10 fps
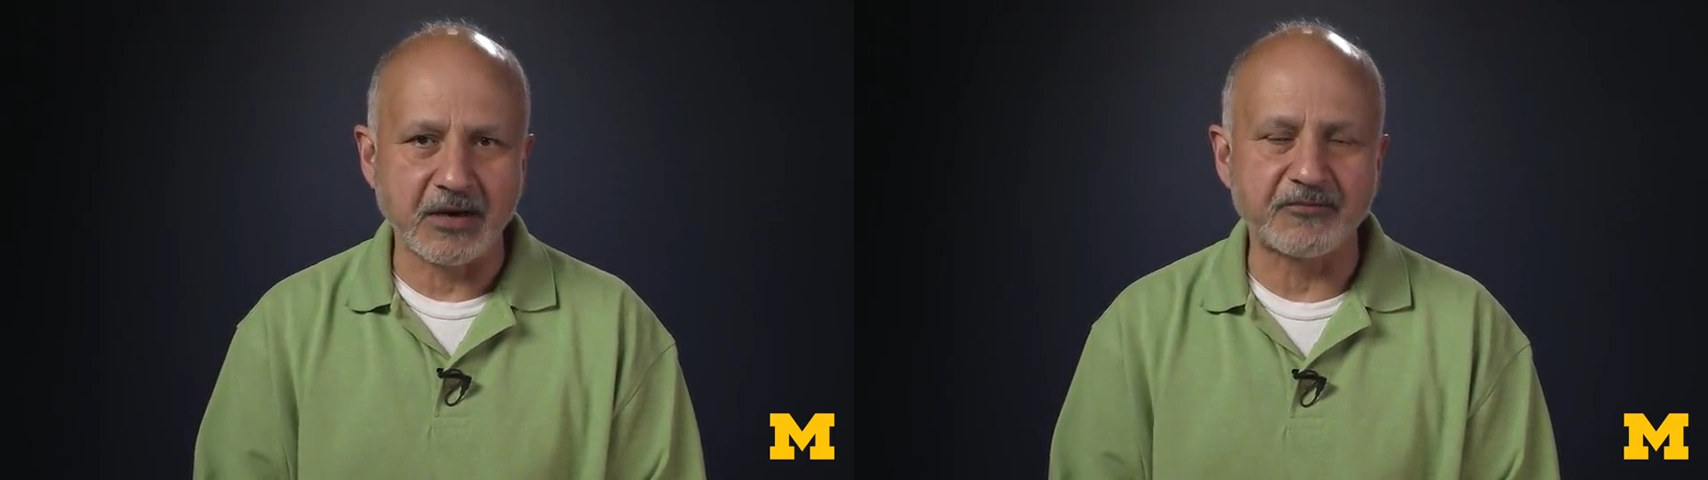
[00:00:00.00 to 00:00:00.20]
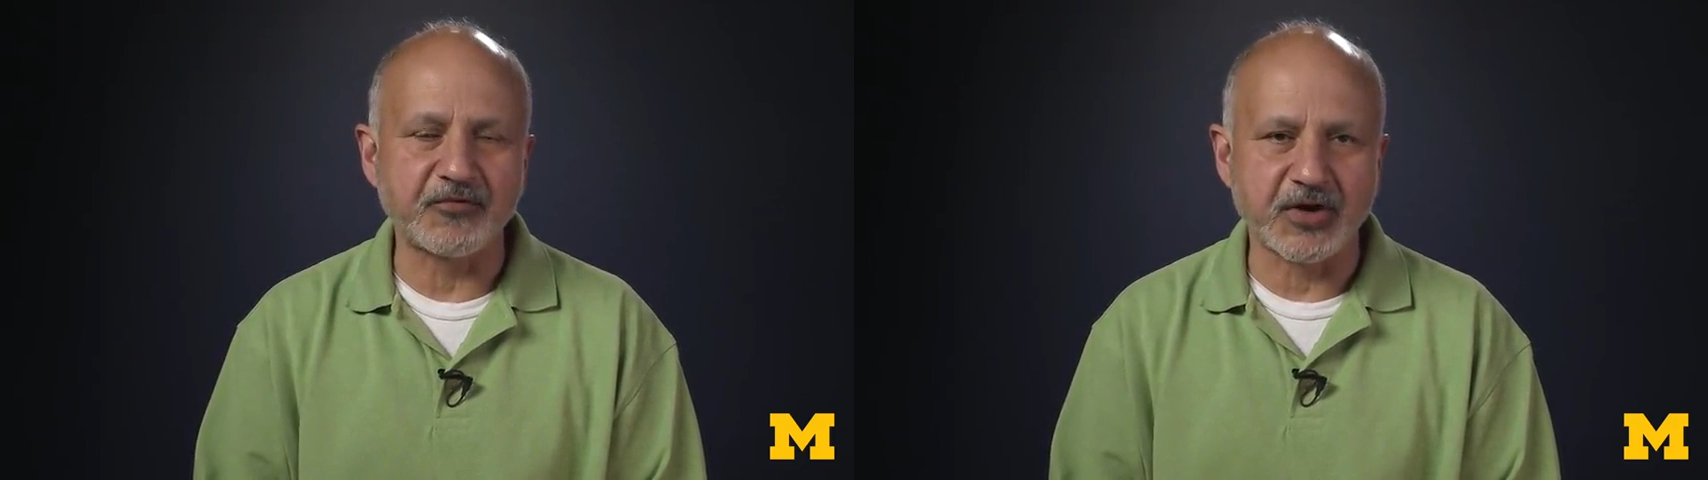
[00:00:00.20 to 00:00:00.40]

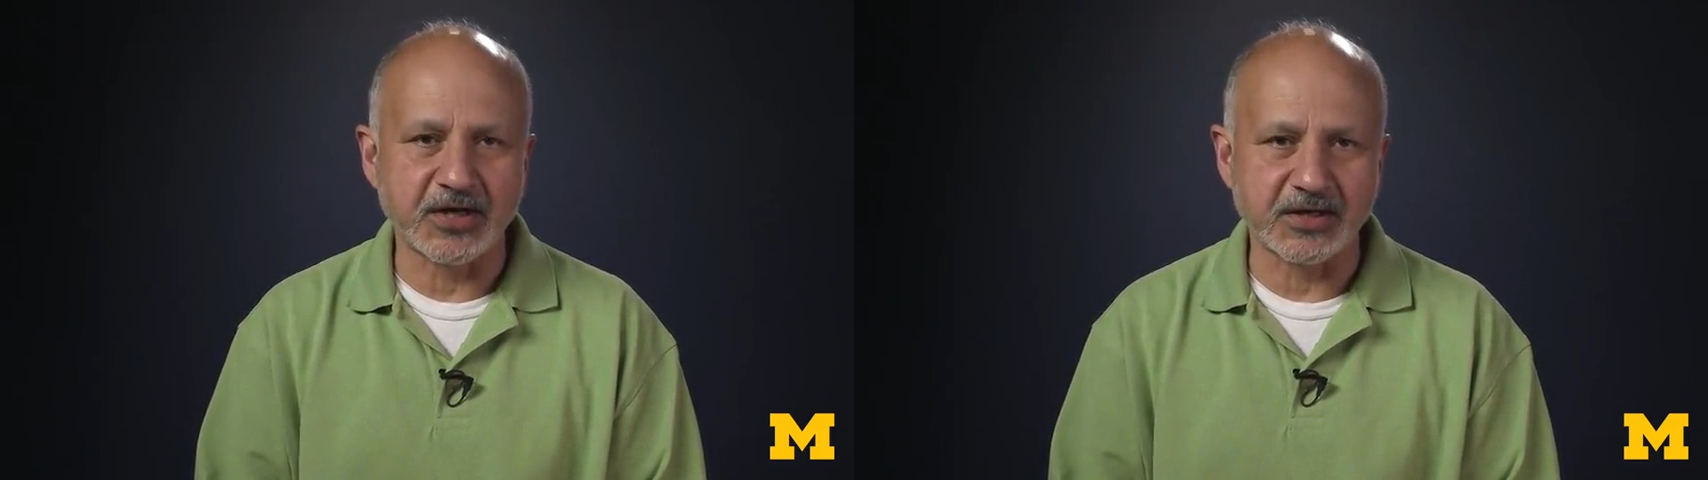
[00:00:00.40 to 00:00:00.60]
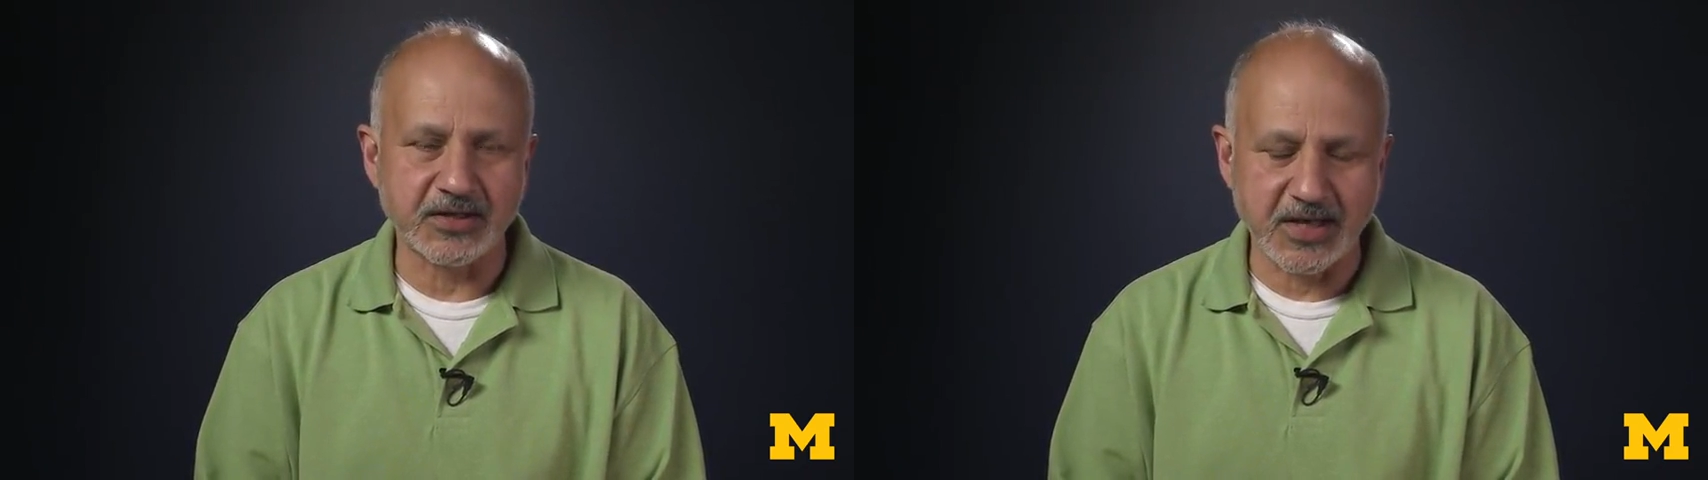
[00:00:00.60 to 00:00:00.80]

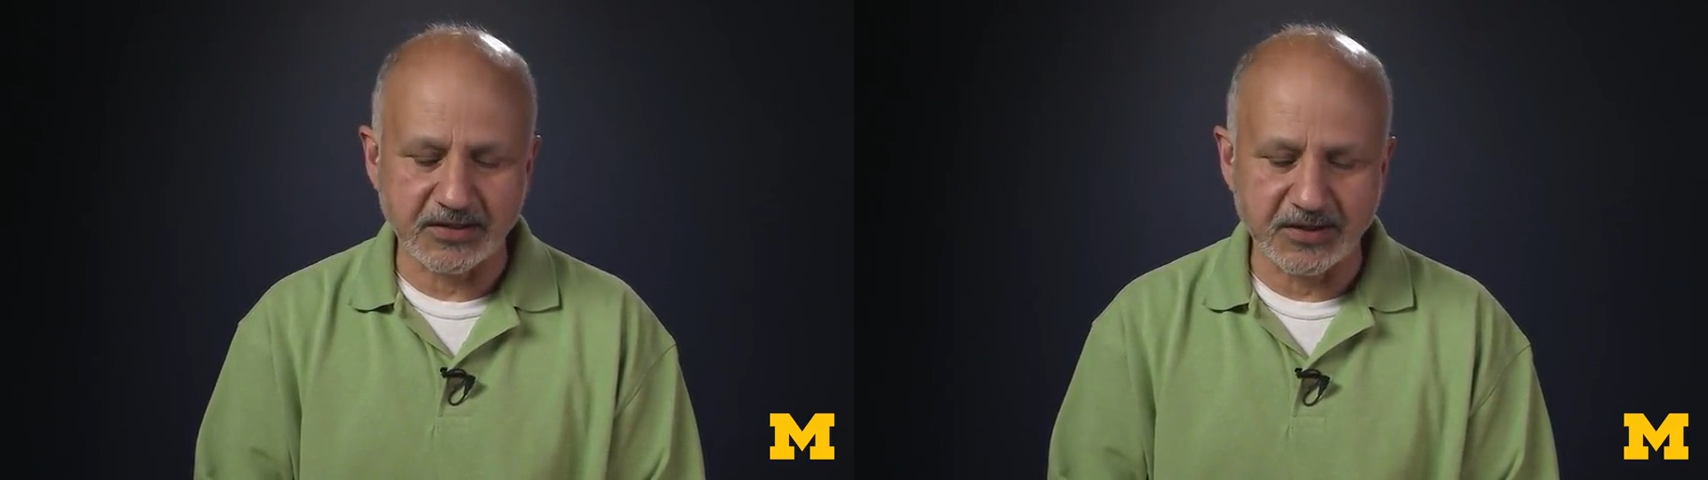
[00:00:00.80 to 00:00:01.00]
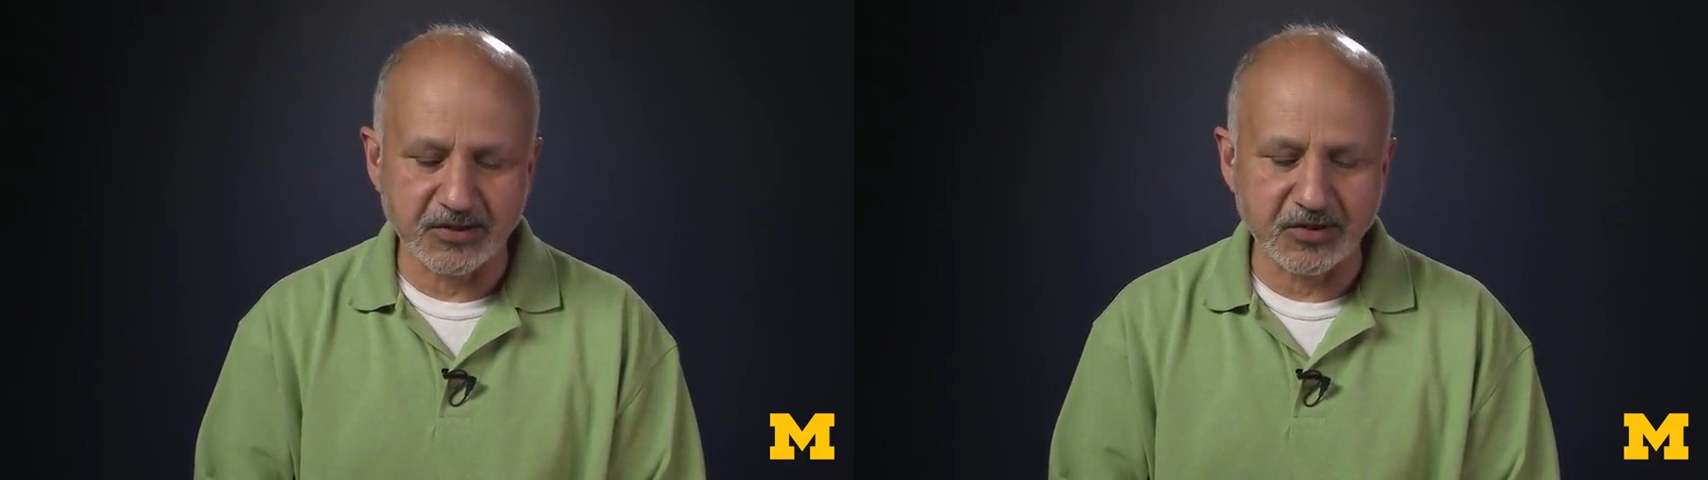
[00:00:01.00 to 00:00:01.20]
upfront
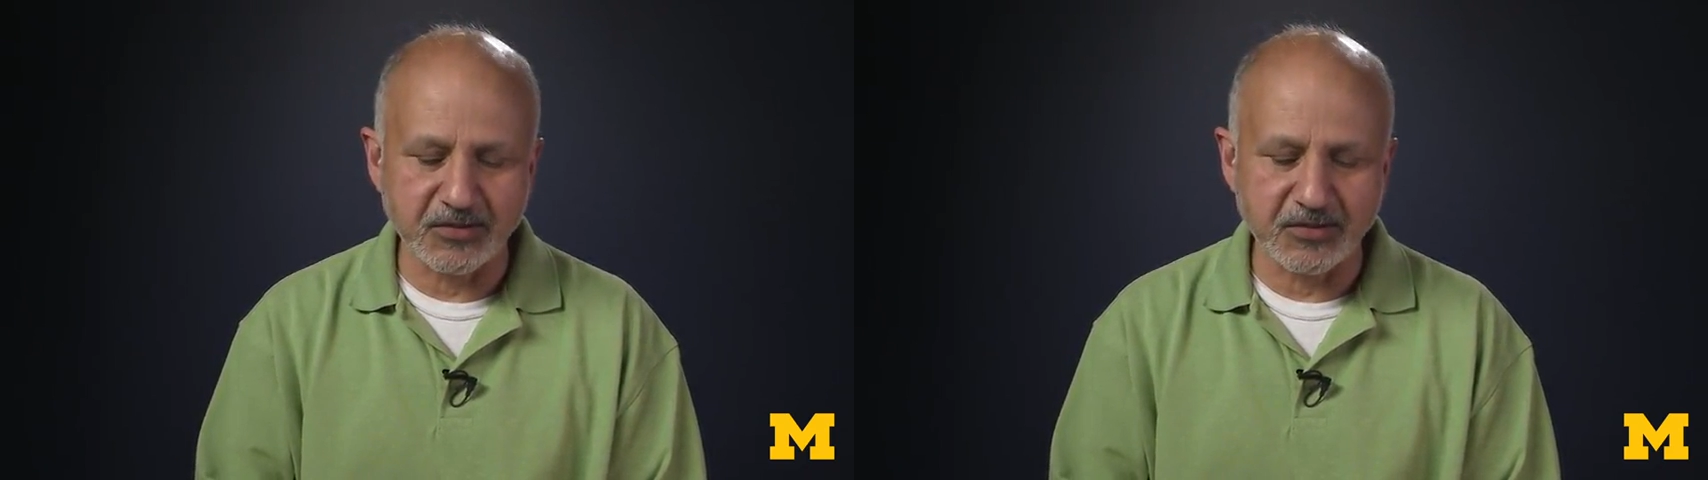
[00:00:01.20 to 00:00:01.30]
that the